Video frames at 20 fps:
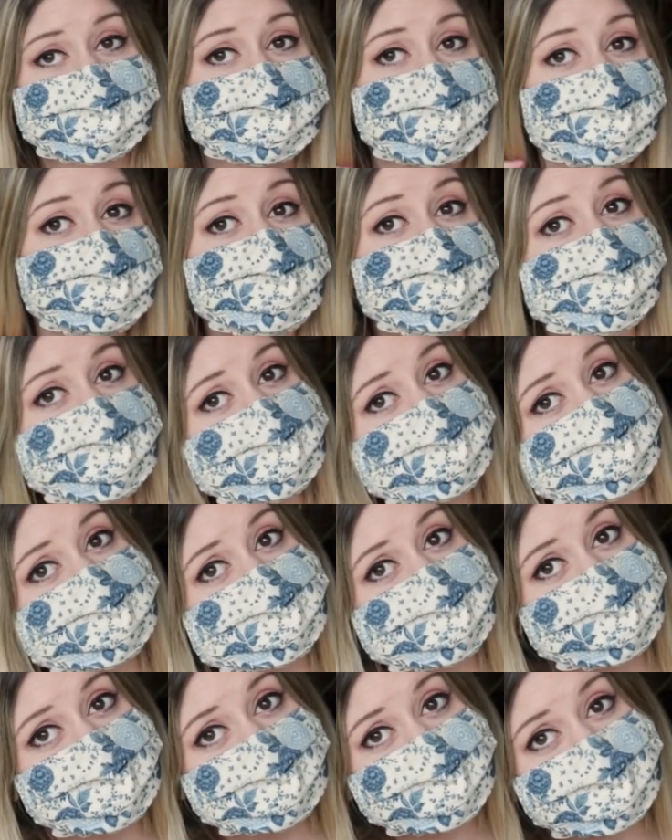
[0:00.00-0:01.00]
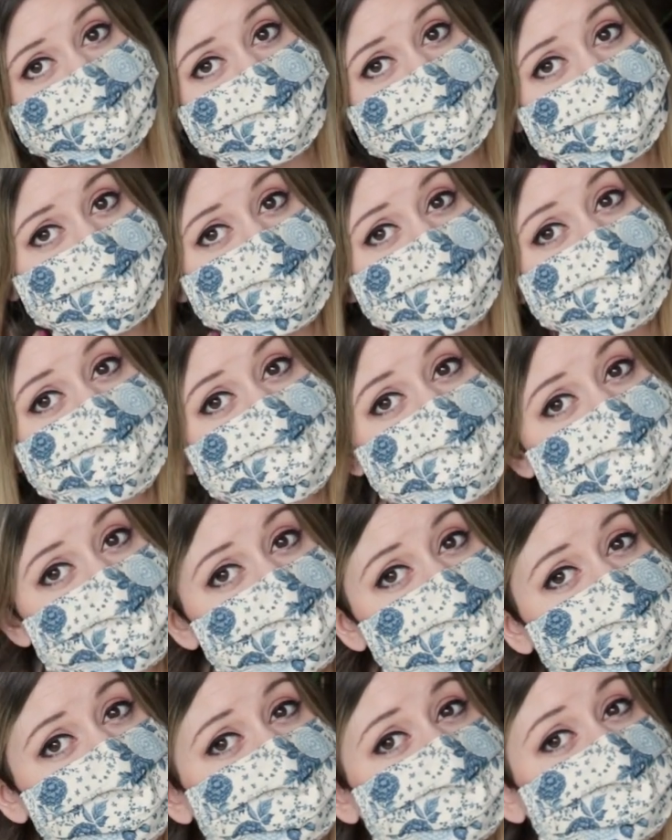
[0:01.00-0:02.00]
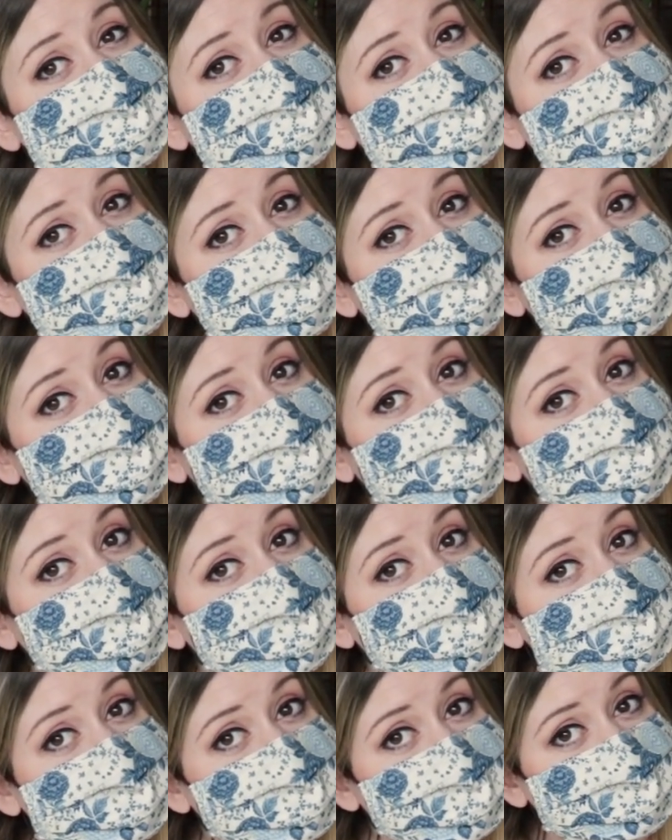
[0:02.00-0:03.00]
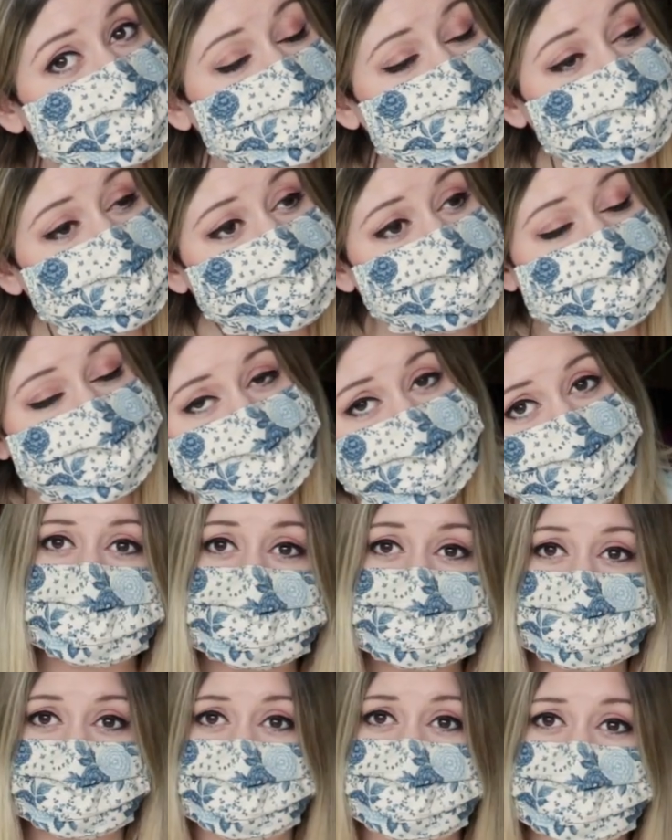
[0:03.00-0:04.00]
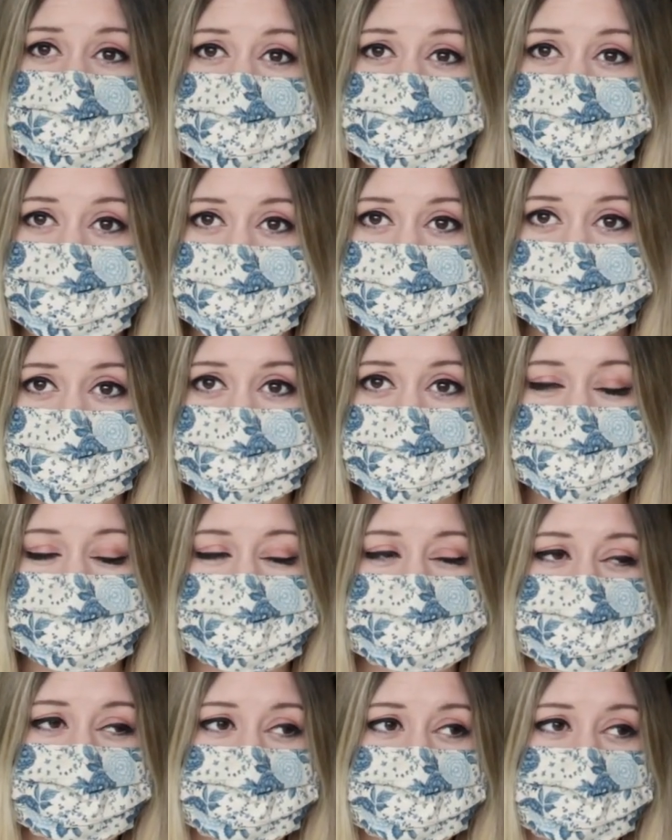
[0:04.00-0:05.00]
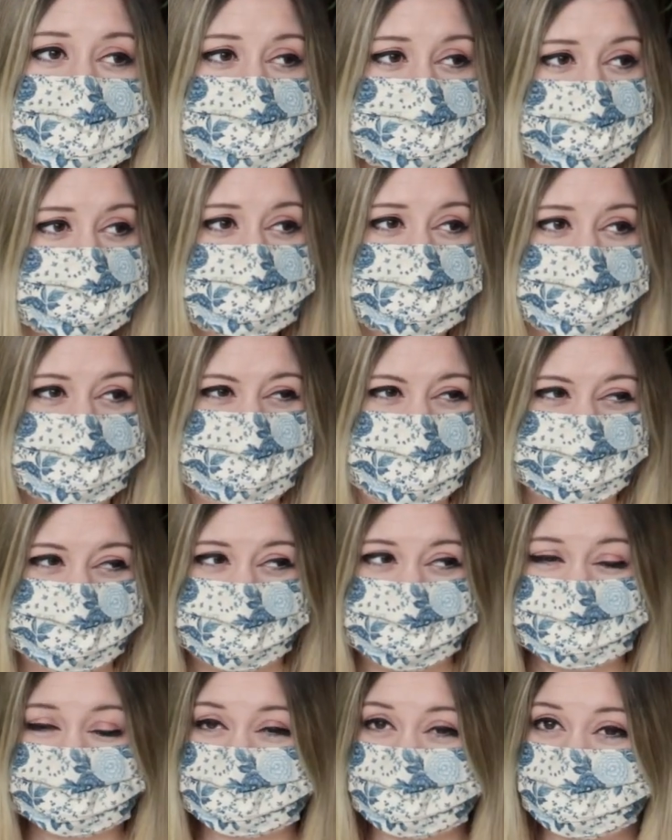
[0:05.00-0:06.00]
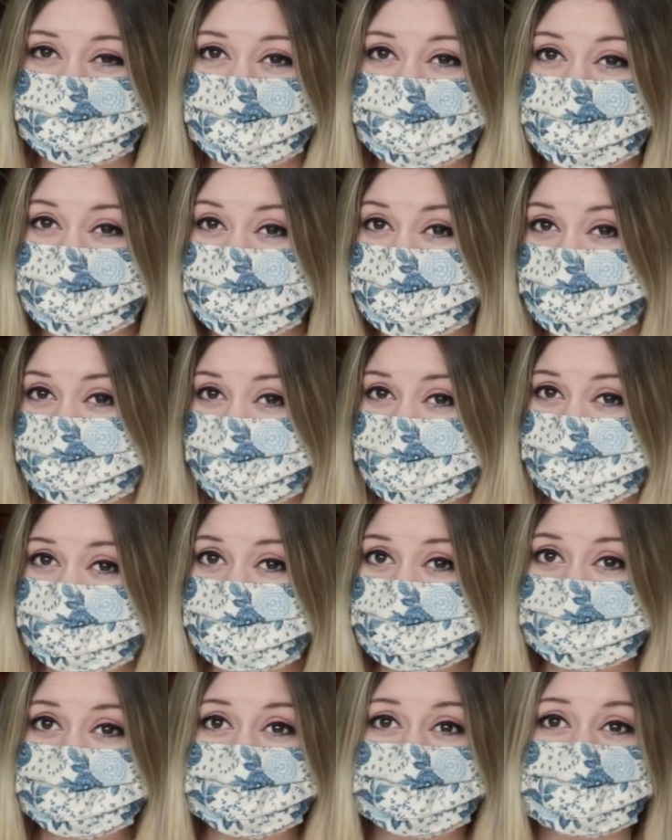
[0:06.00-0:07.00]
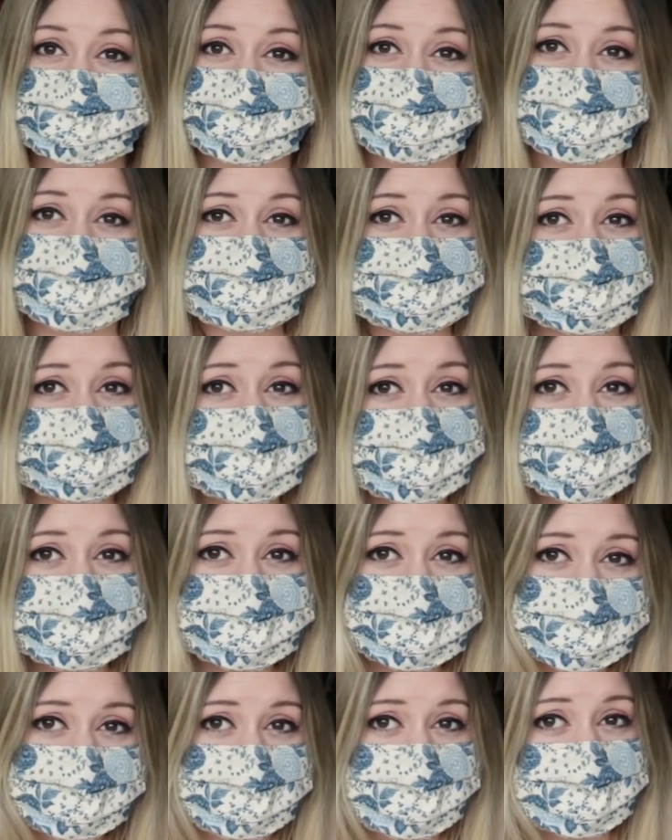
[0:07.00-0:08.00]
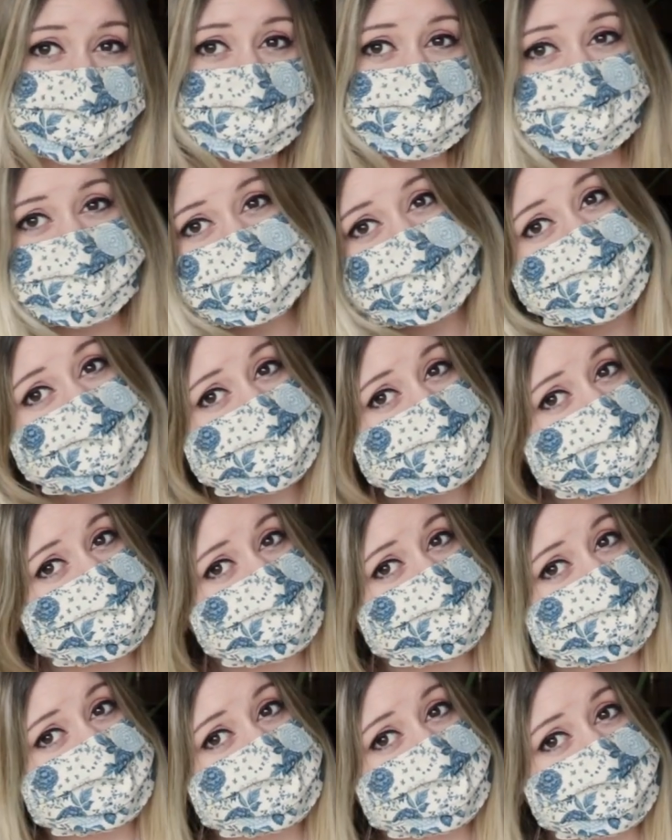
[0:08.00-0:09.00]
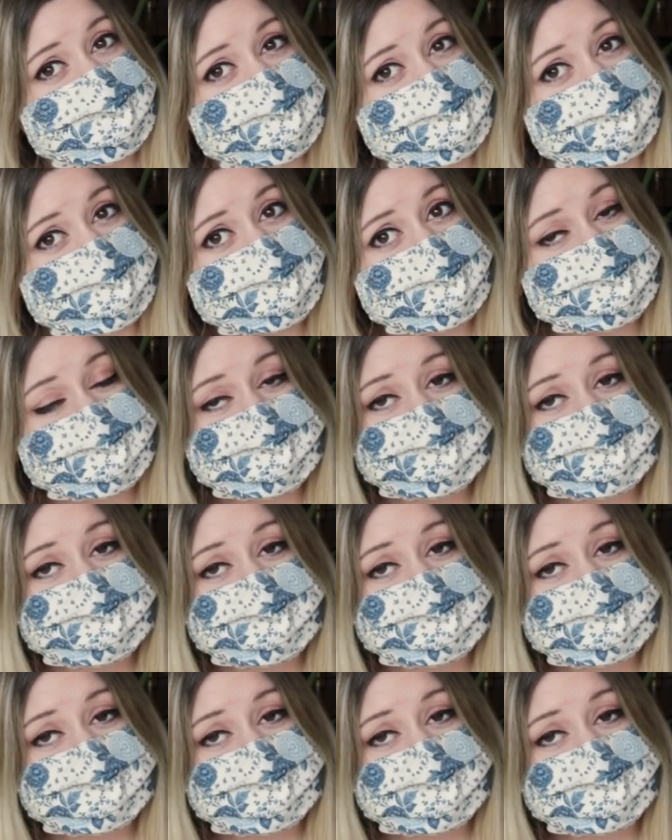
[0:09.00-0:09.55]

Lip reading: I'm not sure if I would use this bit as much because when I go out, I'm not actually taking my mask off at any time. So I don't know, I mean, I can just cut these off, I think.